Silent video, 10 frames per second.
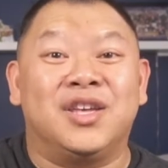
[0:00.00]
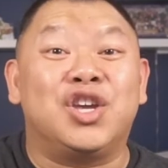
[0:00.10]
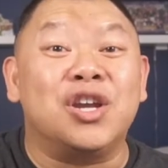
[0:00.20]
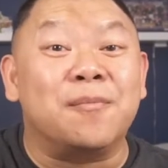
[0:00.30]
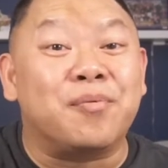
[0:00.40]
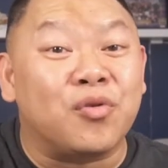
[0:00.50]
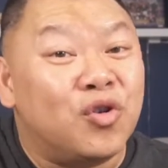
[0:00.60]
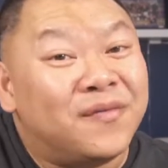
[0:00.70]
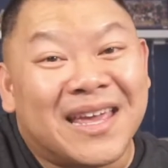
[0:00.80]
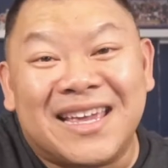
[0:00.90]
Get
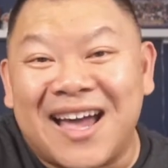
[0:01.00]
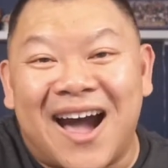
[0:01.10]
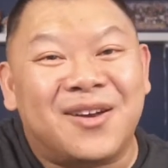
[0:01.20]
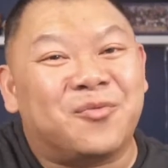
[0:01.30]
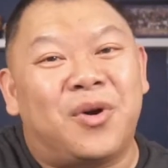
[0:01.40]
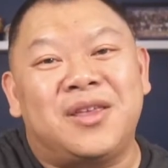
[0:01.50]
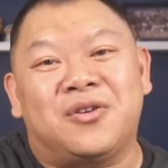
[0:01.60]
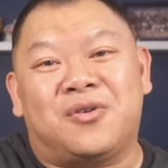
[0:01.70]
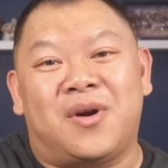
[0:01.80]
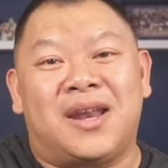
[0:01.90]
approved. They got to run
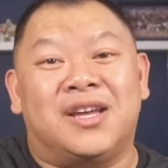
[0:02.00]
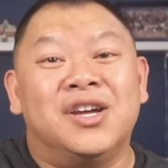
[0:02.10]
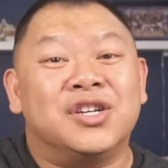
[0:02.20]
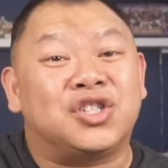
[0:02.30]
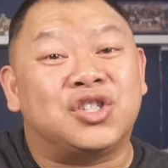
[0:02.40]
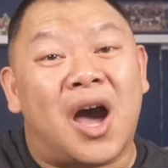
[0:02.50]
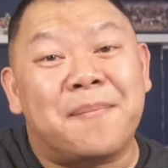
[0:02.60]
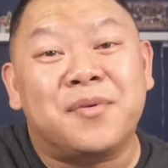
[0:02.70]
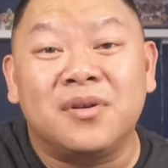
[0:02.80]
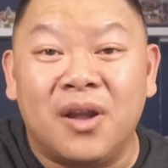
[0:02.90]
your credit.
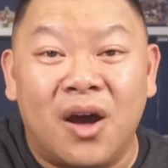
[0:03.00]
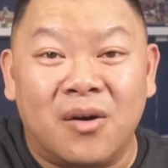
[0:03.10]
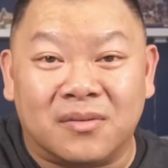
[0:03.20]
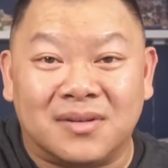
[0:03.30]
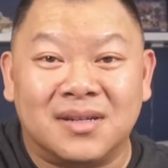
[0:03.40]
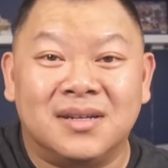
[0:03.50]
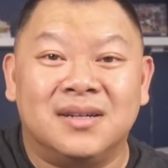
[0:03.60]
Shop your loan.